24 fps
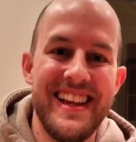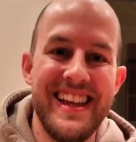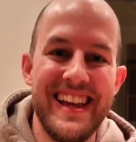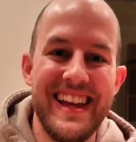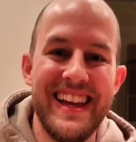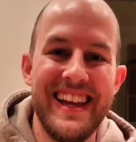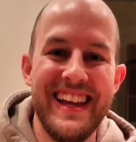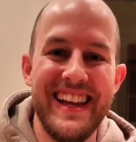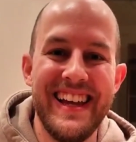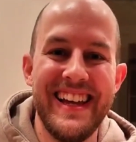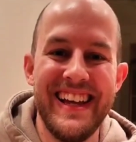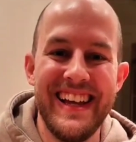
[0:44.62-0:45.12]

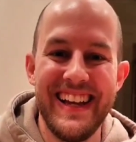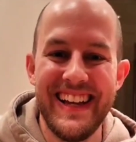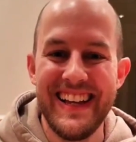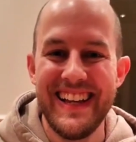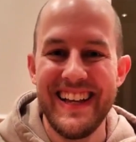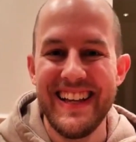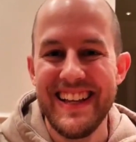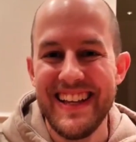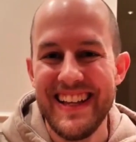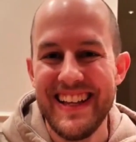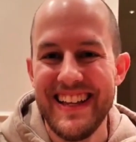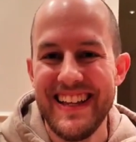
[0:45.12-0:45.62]
and
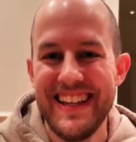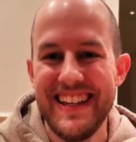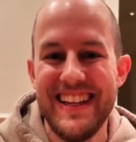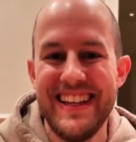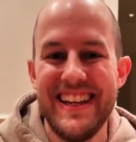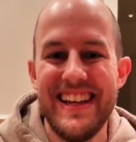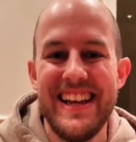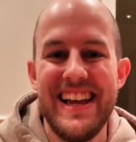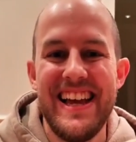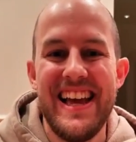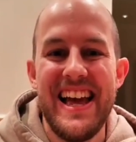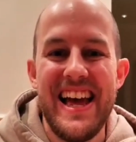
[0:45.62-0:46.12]

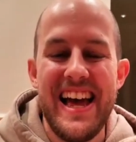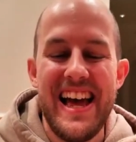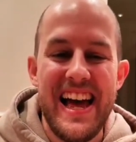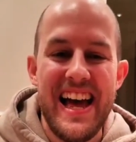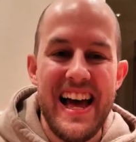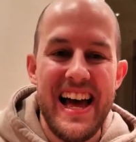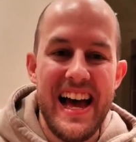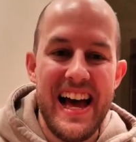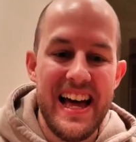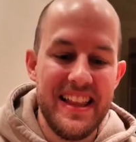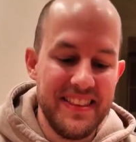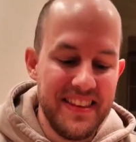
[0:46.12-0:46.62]

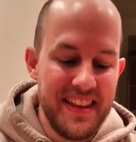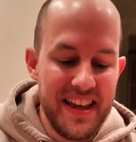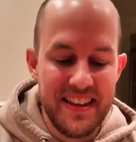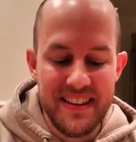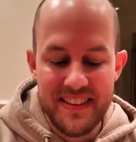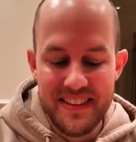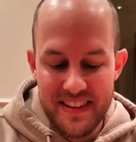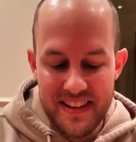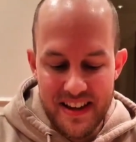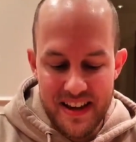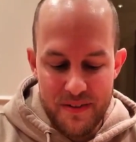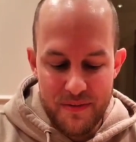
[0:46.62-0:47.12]

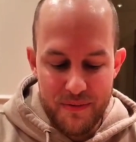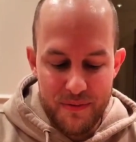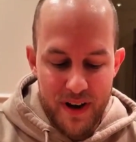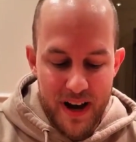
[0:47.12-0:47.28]
then the